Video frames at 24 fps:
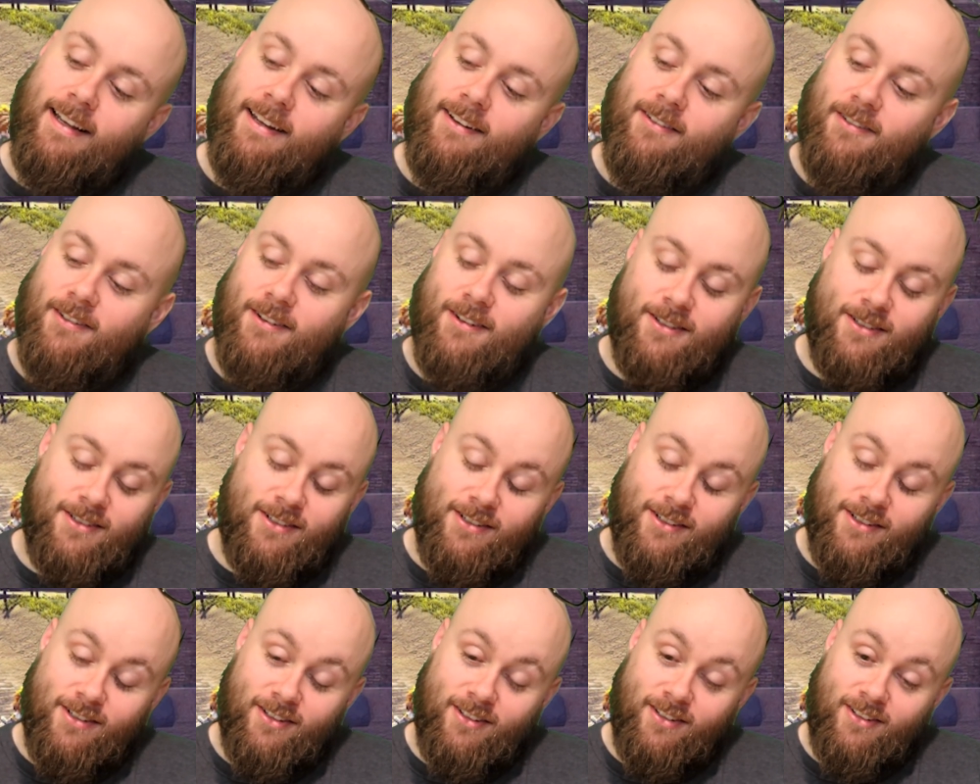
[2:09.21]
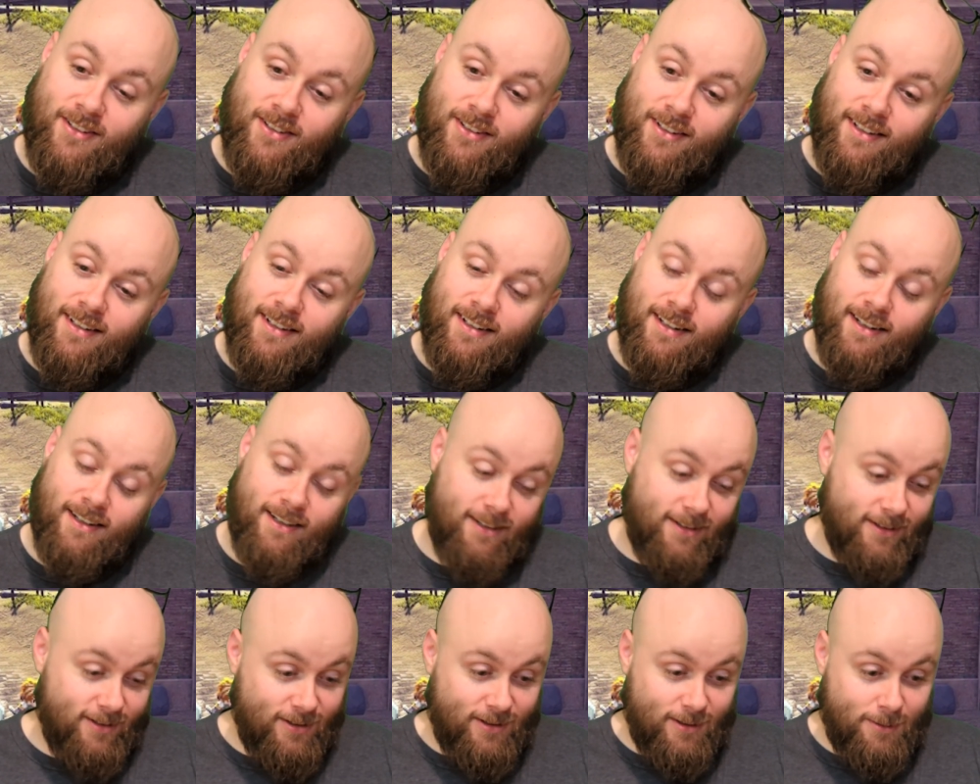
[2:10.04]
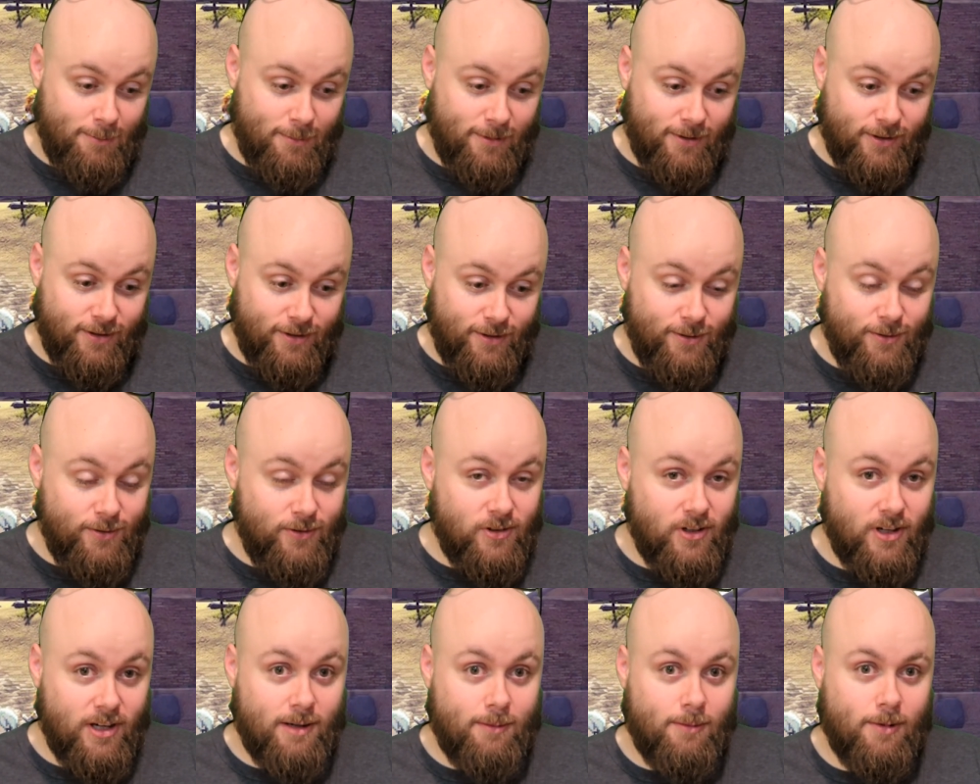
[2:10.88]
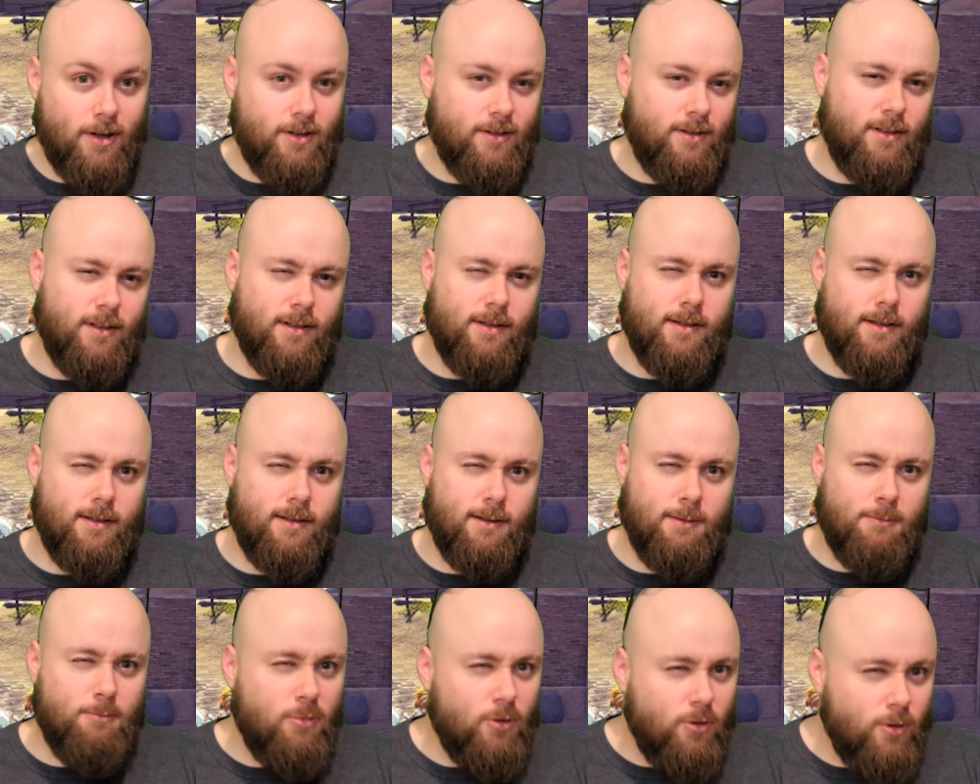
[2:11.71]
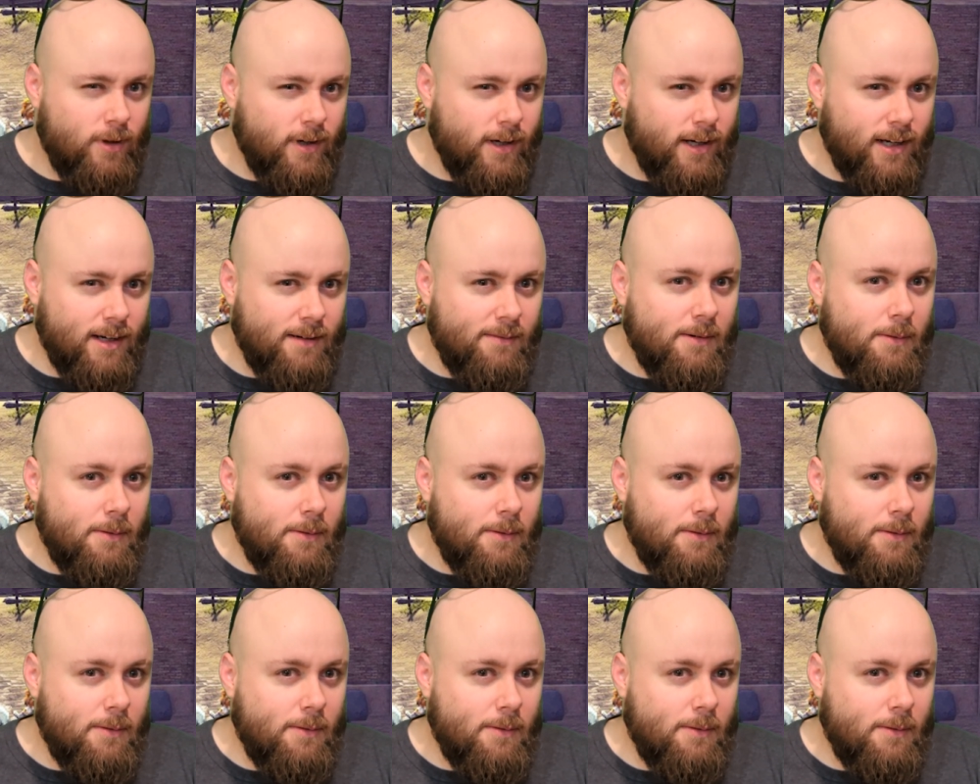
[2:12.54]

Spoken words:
There's so much to say about such a simple game.